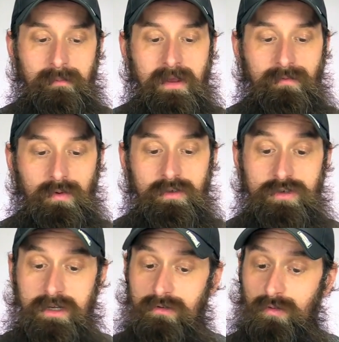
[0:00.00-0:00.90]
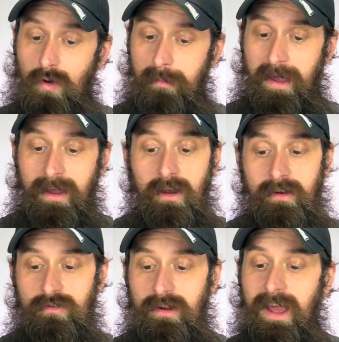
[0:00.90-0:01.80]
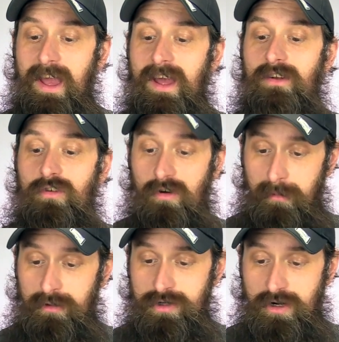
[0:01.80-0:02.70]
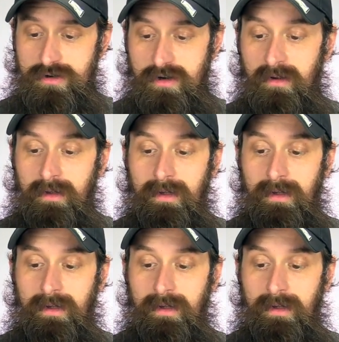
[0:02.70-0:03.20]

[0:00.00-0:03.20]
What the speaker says: manifold, injectors, coil pack, air conditioning, and turbocharger.